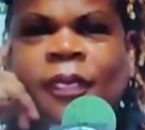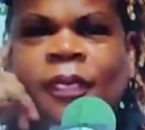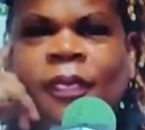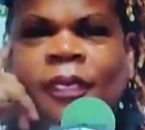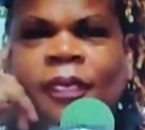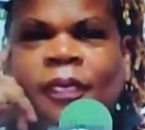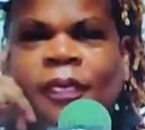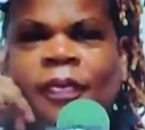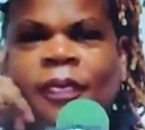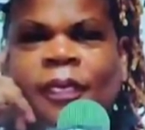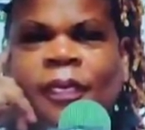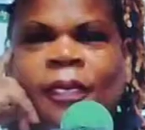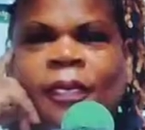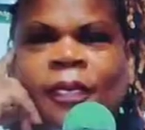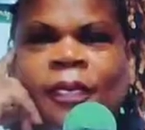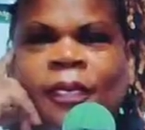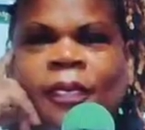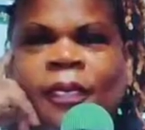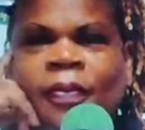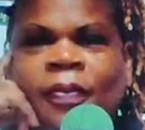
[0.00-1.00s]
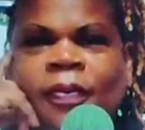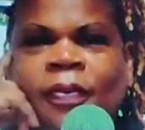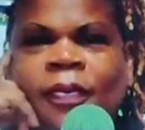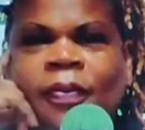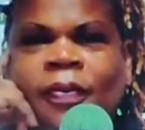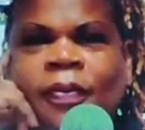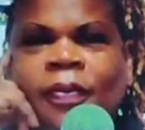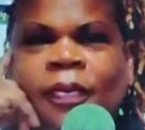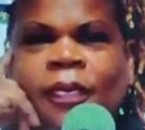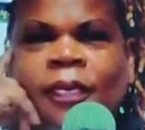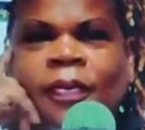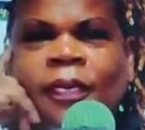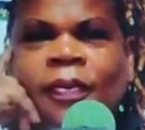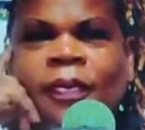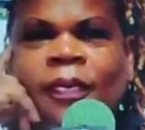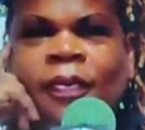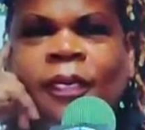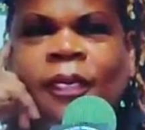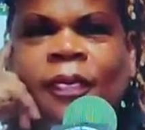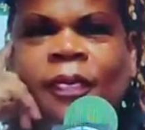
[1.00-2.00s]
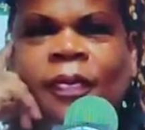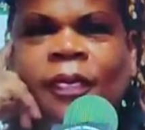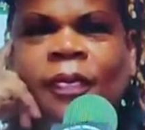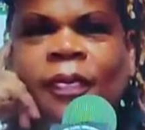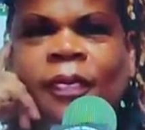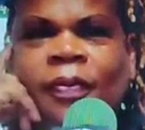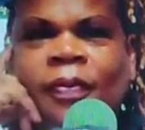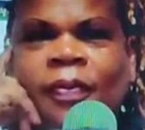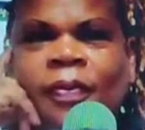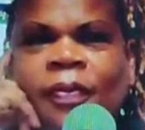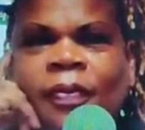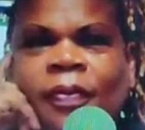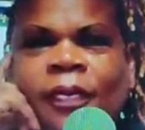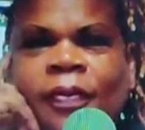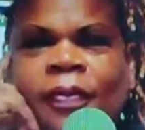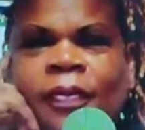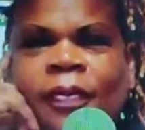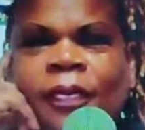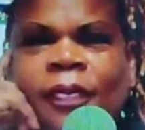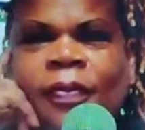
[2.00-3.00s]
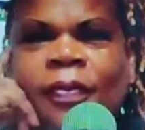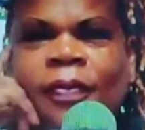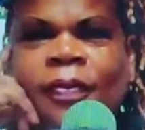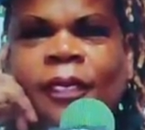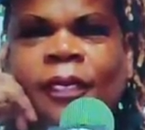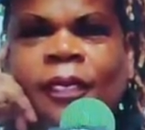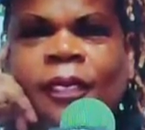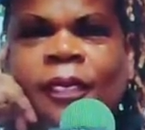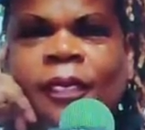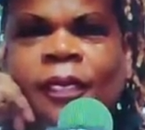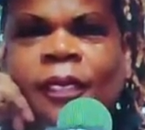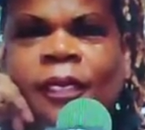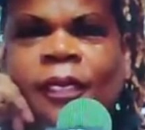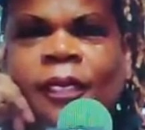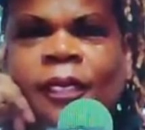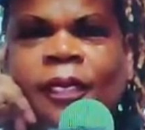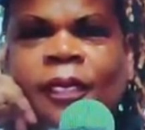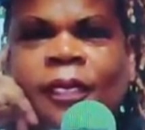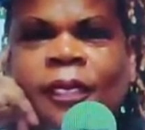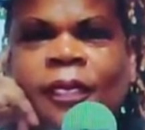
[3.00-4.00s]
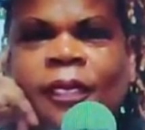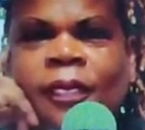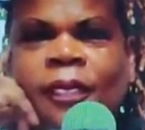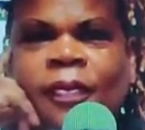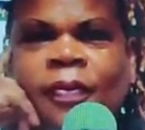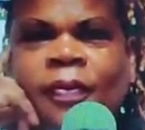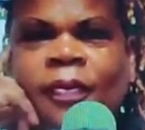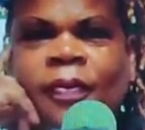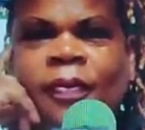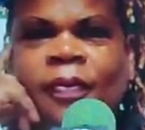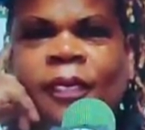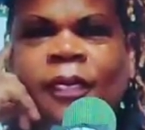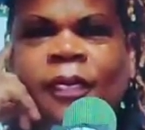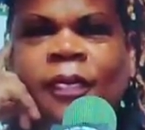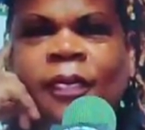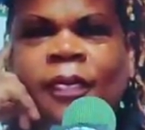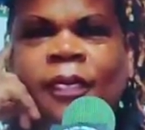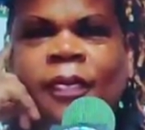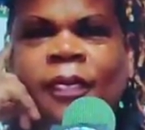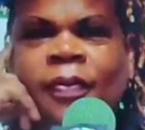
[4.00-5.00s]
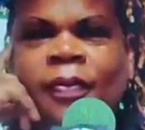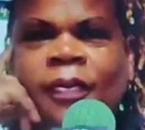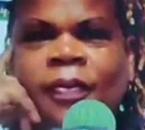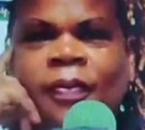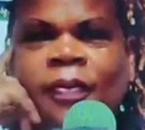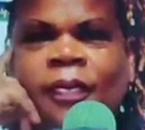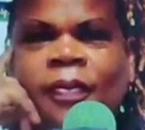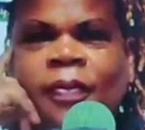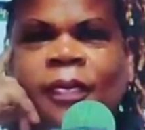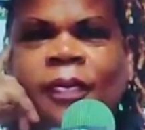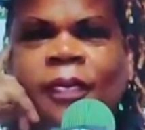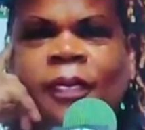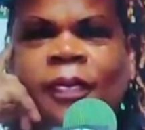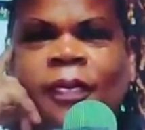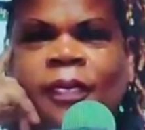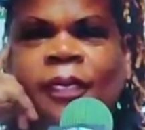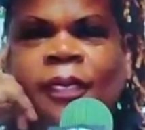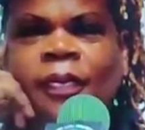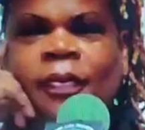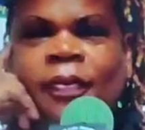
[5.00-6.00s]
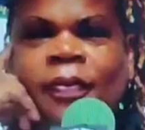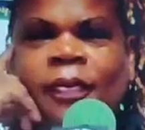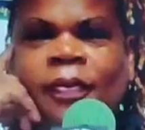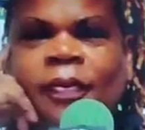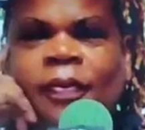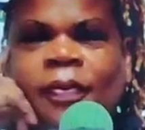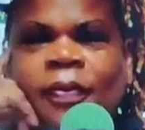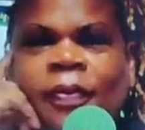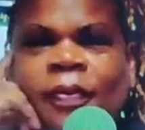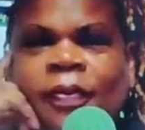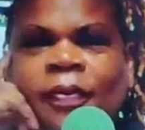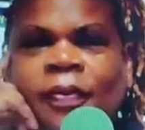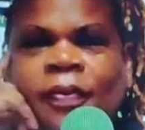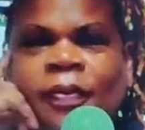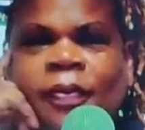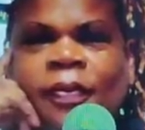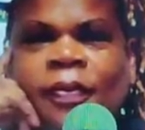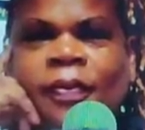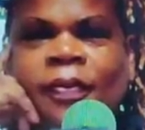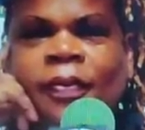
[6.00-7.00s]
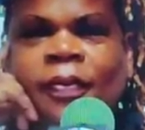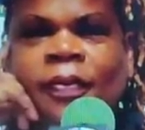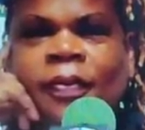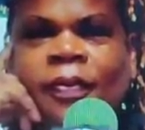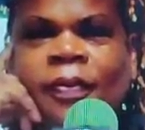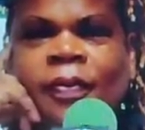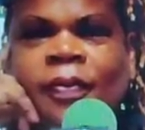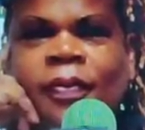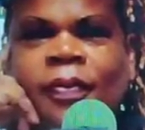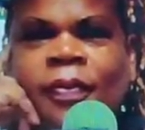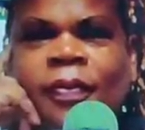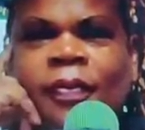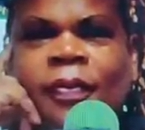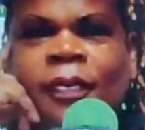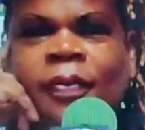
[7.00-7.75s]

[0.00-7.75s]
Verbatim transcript: uh, to listen to the pre recorded live at 4 p.m. Eastern Standard Time uh, earlier today.